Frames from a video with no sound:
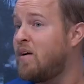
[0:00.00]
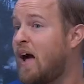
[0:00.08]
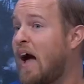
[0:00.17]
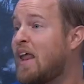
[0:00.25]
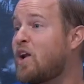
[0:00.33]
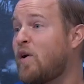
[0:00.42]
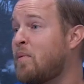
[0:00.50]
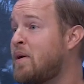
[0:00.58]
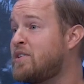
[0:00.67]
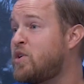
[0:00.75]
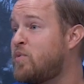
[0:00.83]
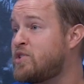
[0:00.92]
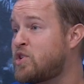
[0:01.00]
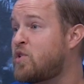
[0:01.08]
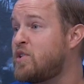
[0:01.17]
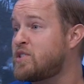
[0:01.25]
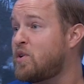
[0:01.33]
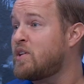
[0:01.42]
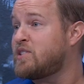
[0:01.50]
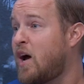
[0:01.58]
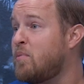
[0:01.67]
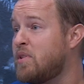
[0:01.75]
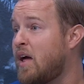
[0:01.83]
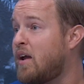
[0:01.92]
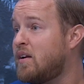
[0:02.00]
I had a great mentor, Richard Crisco, that taught me that.